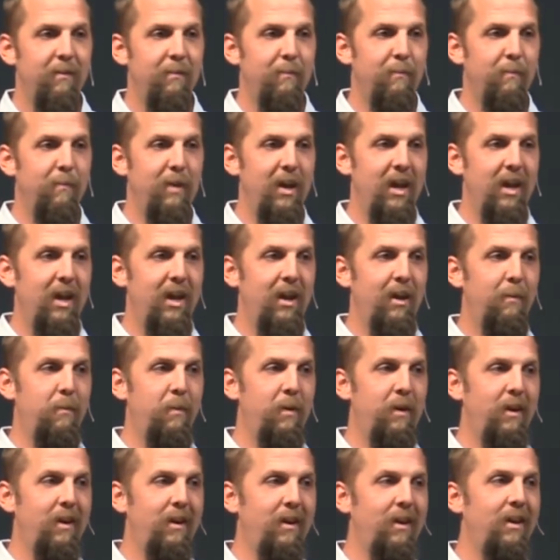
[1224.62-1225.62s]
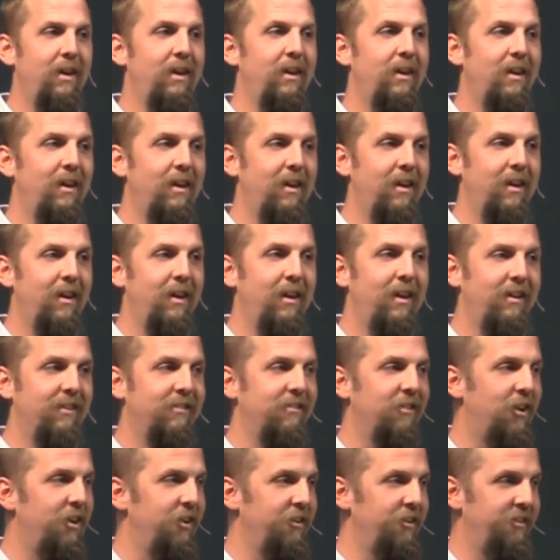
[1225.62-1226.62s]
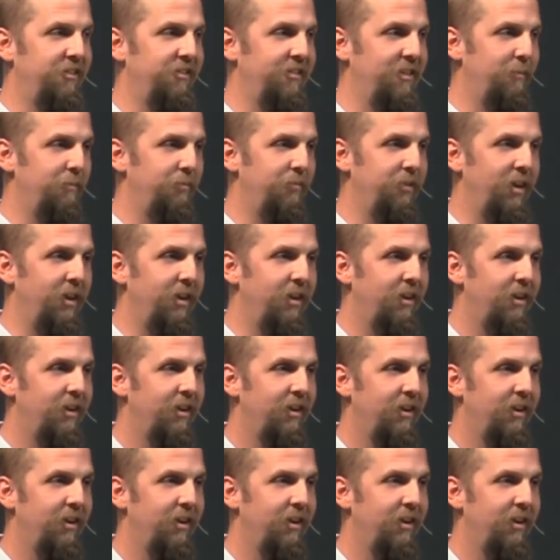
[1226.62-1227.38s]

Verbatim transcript: maybe he's on to something